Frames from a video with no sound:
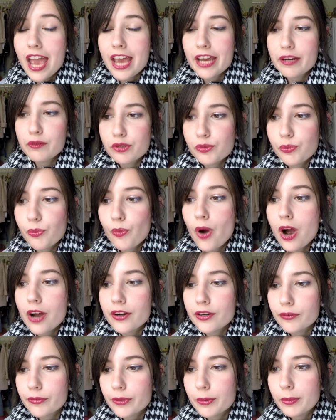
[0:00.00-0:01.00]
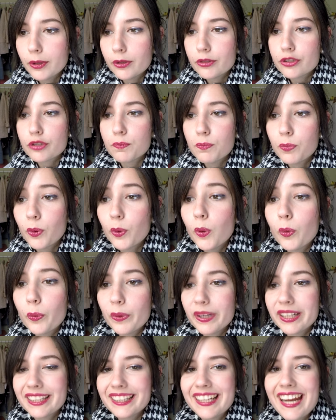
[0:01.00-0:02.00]
It was one of the most
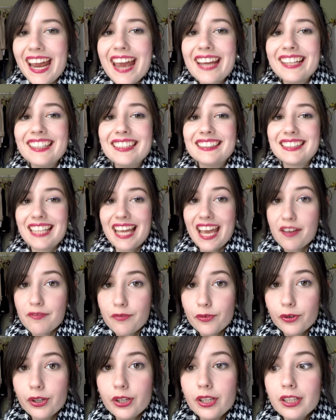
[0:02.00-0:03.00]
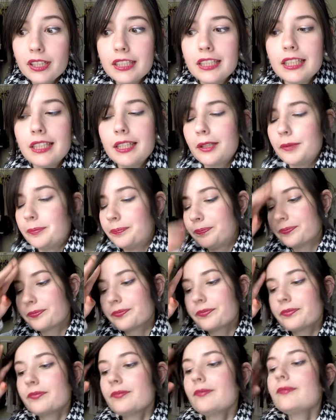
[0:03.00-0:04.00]
boring days ever.
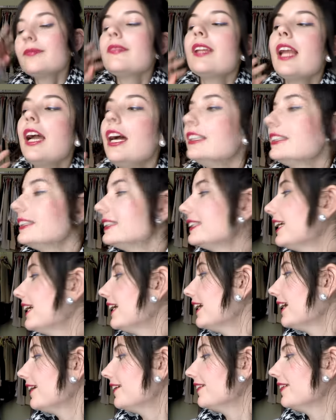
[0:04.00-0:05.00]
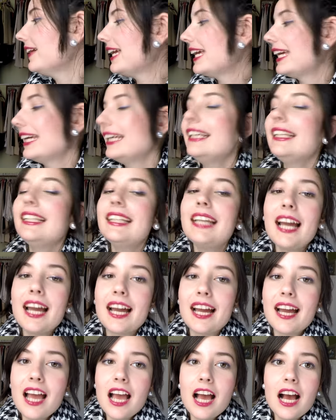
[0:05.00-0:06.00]
So
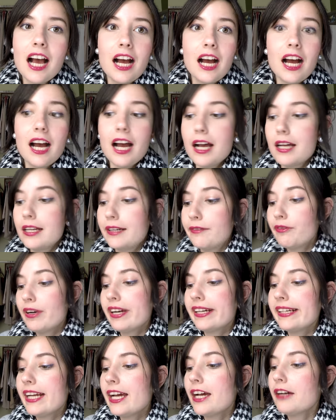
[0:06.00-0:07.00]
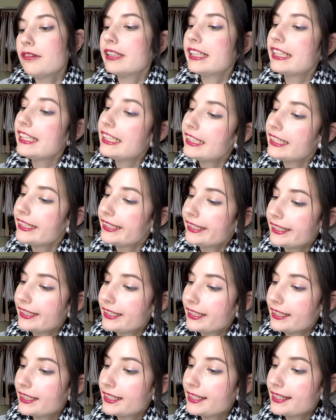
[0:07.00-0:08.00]
yeah, and right now
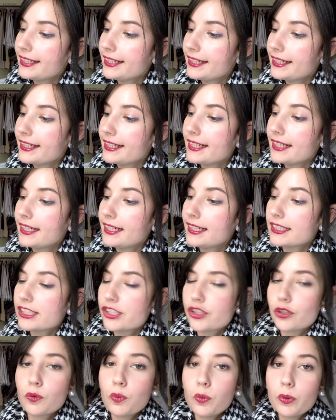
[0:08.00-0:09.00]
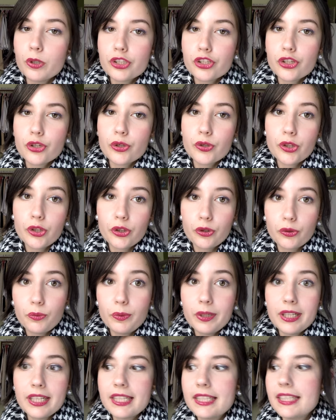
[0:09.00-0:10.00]
it's
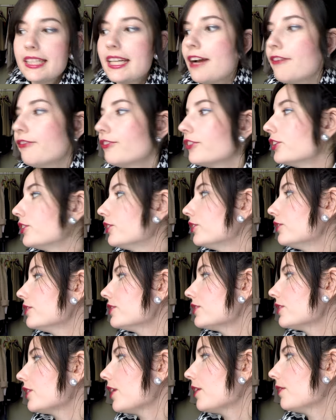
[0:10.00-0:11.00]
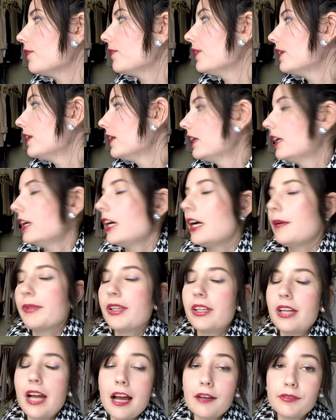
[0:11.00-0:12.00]
2:45 in the afternoon, so I'm
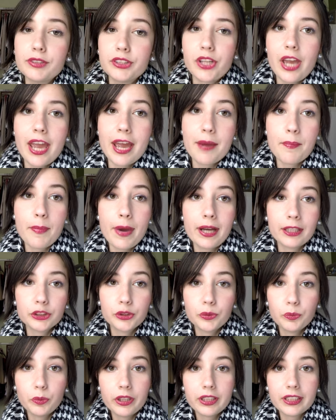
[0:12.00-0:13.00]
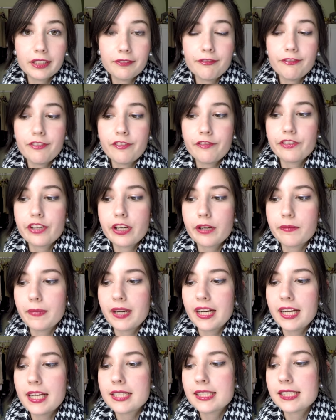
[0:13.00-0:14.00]
gonna have to head back to work in 15
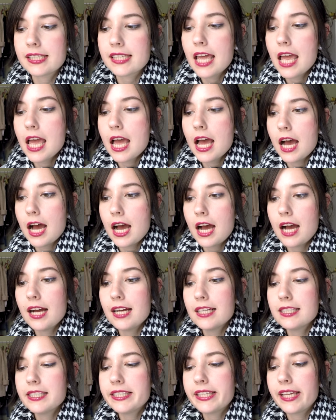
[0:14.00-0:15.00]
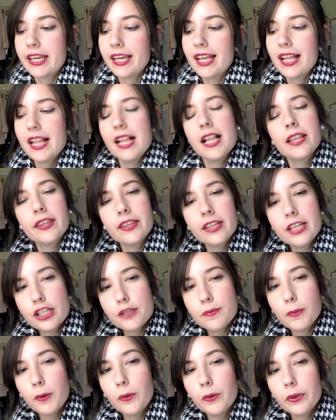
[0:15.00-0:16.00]
minutes. And
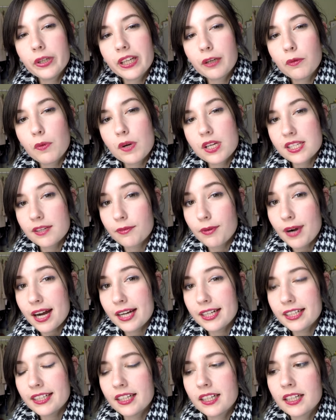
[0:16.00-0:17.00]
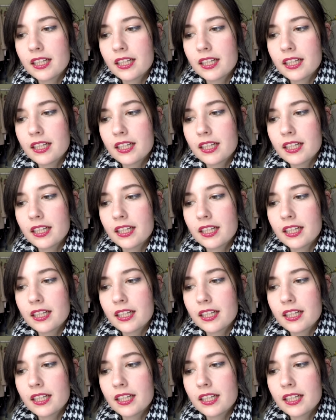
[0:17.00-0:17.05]
this morning was a ride.